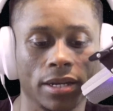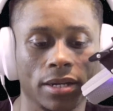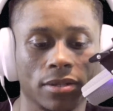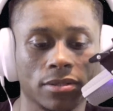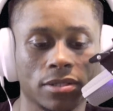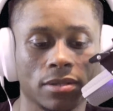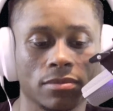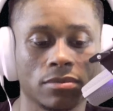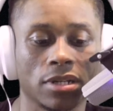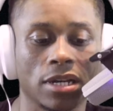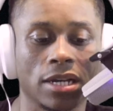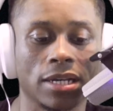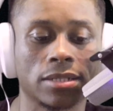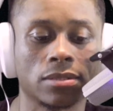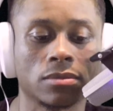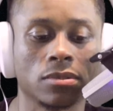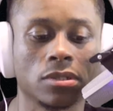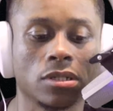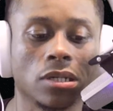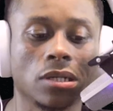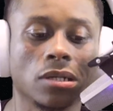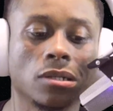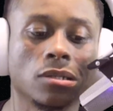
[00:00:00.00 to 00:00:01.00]
sometimes
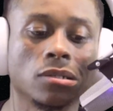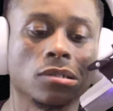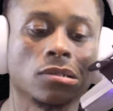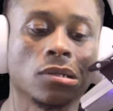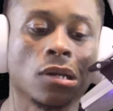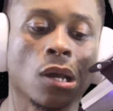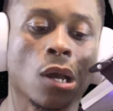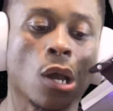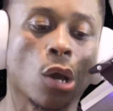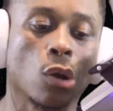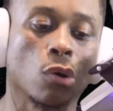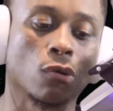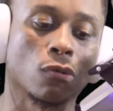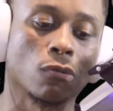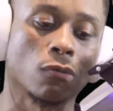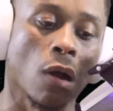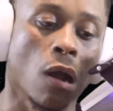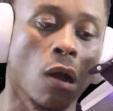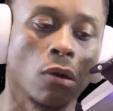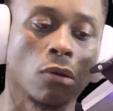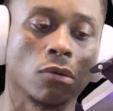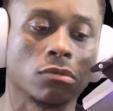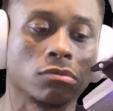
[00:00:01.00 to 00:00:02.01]
when you're in
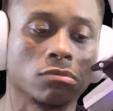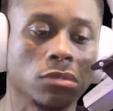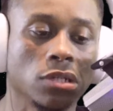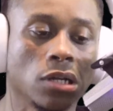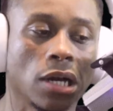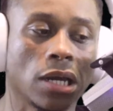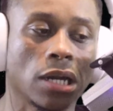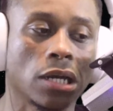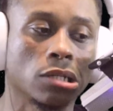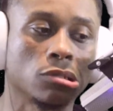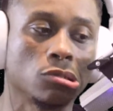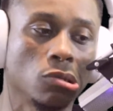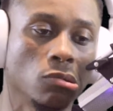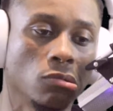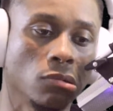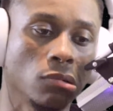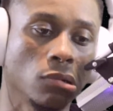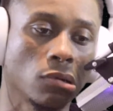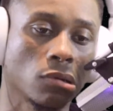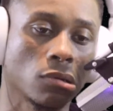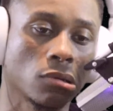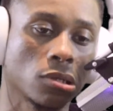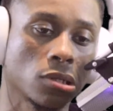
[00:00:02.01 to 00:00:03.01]
wrong, you gotta do
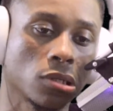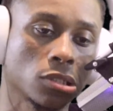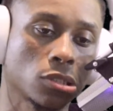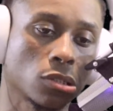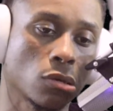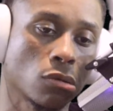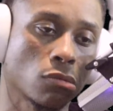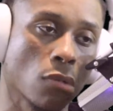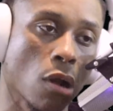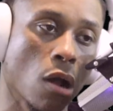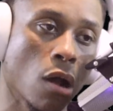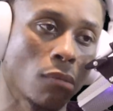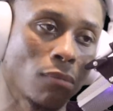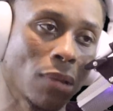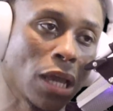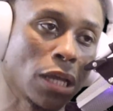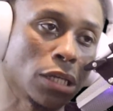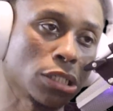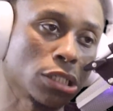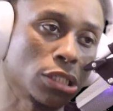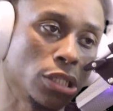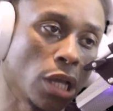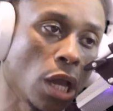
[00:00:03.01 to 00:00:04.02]
it as the wrong
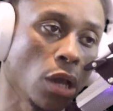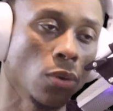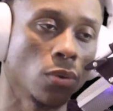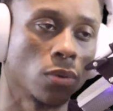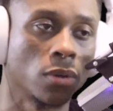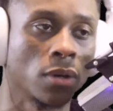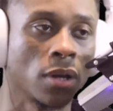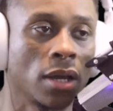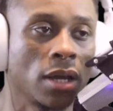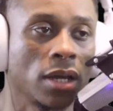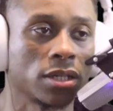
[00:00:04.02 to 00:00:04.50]
means do.